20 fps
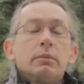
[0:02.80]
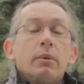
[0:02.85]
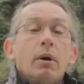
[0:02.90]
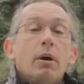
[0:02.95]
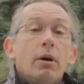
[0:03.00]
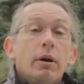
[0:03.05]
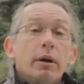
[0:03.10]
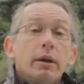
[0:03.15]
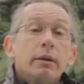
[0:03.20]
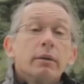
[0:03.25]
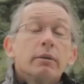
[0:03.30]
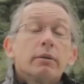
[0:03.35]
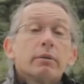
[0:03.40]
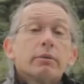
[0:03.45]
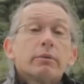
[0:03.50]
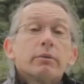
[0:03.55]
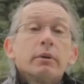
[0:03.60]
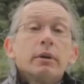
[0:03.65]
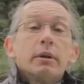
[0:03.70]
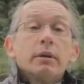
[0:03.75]
Hi,
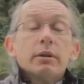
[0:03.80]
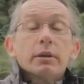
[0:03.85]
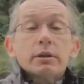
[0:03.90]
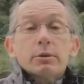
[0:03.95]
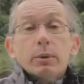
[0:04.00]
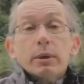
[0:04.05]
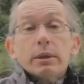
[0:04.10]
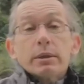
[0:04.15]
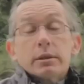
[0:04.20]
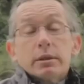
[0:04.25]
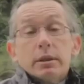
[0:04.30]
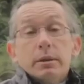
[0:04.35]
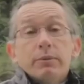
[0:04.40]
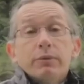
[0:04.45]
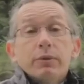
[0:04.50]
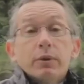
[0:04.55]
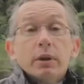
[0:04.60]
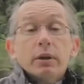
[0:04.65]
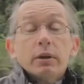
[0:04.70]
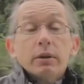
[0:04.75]
this week's tip
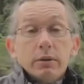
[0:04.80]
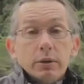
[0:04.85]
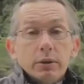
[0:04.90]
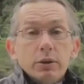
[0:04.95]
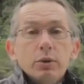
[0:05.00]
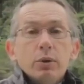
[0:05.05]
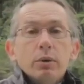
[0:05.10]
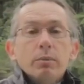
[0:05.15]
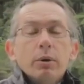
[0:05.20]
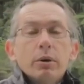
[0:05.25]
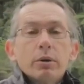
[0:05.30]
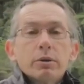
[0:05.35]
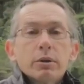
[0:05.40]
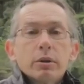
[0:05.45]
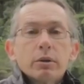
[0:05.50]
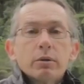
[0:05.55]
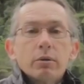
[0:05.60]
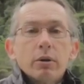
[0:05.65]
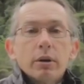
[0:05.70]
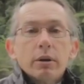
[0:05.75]
for the newer
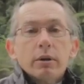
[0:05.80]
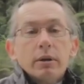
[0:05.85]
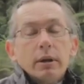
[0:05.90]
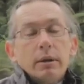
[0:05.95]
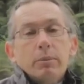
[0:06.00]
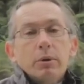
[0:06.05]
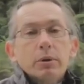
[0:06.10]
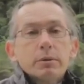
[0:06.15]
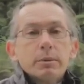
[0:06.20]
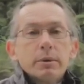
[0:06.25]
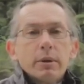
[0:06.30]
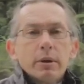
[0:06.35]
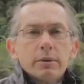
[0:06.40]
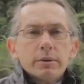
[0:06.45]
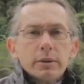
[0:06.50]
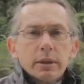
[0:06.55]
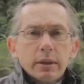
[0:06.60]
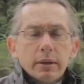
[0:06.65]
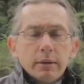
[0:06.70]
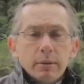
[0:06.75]
motorcycle rider and possibly those
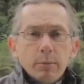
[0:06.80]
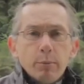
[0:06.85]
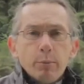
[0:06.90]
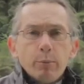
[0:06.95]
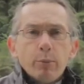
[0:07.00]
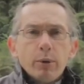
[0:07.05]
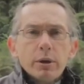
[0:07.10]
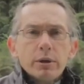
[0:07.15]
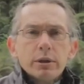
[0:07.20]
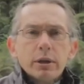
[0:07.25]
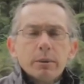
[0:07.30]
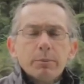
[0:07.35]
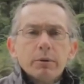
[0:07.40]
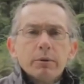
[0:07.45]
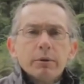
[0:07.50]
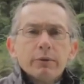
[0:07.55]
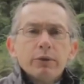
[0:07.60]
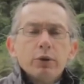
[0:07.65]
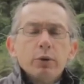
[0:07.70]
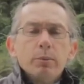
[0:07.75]
that are brush up
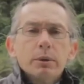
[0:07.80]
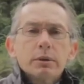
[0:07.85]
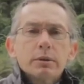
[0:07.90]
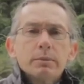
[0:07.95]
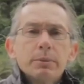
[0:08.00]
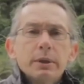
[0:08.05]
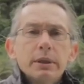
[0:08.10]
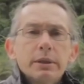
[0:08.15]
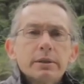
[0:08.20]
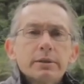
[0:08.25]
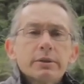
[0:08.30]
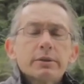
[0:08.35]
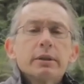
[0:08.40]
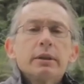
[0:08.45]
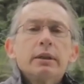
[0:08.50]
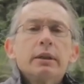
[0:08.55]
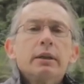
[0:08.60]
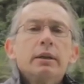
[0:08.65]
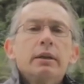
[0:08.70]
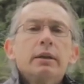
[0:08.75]
on a few bits and pieces,
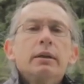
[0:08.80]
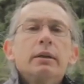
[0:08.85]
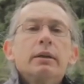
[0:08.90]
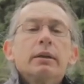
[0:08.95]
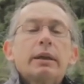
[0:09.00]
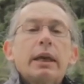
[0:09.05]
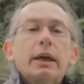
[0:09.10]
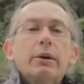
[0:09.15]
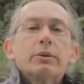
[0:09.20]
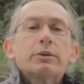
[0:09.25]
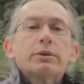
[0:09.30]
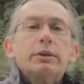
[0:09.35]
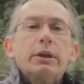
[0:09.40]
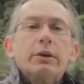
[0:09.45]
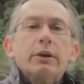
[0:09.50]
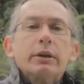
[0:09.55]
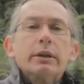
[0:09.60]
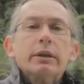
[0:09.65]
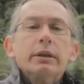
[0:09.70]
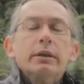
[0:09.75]

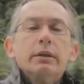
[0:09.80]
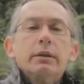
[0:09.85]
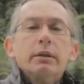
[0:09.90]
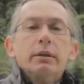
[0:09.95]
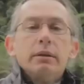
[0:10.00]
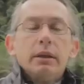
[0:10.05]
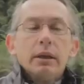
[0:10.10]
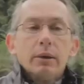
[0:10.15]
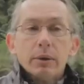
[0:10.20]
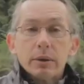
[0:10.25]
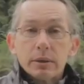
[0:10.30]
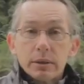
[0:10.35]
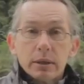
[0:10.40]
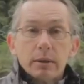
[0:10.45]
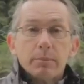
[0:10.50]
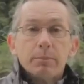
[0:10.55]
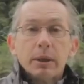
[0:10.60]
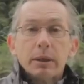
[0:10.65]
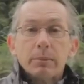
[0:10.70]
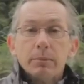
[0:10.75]
countersteering. Now, is it
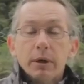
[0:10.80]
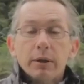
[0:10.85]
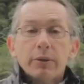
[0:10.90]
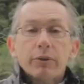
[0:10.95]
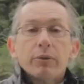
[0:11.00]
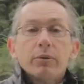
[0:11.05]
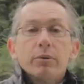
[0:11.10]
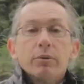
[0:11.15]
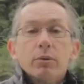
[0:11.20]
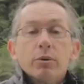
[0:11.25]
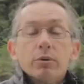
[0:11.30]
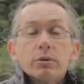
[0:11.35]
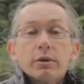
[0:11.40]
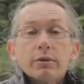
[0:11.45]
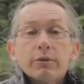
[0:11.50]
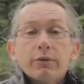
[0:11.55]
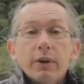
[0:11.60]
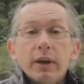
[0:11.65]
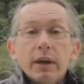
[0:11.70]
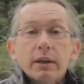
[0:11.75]
a big myth or is it
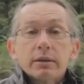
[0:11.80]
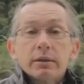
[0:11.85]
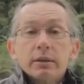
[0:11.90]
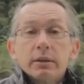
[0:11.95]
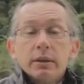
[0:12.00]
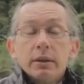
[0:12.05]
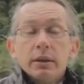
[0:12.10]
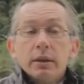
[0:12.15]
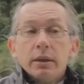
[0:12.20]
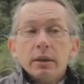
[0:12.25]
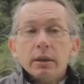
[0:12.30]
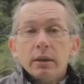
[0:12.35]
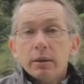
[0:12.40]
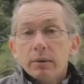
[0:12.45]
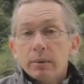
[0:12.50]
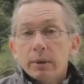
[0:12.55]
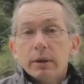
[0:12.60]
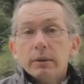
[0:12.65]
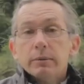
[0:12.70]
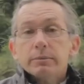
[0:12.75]
a fact?
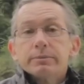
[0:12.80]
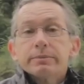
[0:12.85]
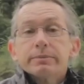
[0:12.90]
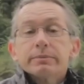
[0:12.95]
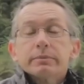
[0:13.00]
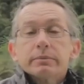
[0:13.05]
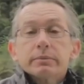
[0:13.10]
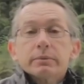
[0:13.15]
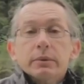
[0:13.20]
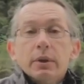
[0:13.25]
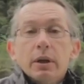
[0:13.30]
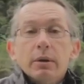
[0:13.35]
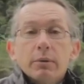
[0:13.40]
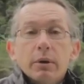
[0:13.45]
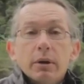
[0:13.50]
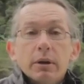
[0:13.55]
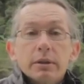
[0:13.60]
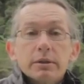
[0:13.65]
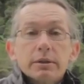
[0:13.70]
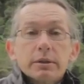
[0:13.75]
Well, I'm
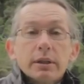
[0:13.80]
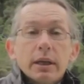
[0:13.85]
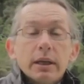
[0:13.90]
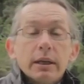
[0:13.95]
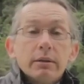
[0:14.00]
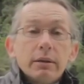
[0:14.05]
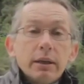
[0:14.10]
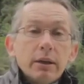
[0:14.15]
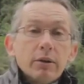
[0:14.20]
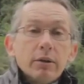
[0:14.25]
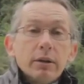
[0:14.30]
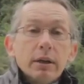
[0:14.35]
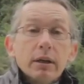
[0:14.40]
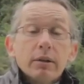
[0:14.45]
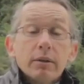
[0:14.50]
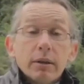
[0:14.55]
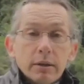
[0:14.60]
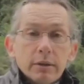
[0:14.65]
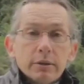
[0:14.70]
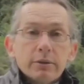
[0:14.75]
going to state here and now
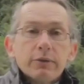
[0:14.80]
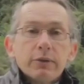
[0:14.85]
that it's